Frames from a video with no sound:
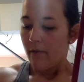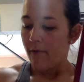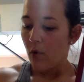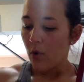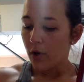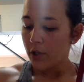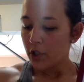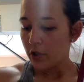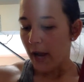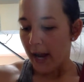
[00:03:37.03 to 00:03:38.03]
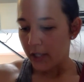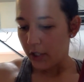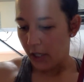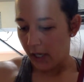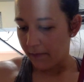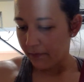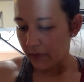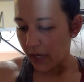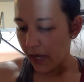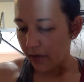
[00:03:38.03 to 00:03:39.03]
For strategy,
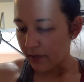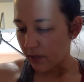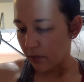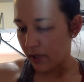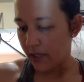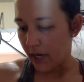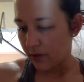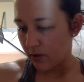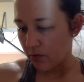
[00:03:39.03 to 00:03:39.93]
I have some written down,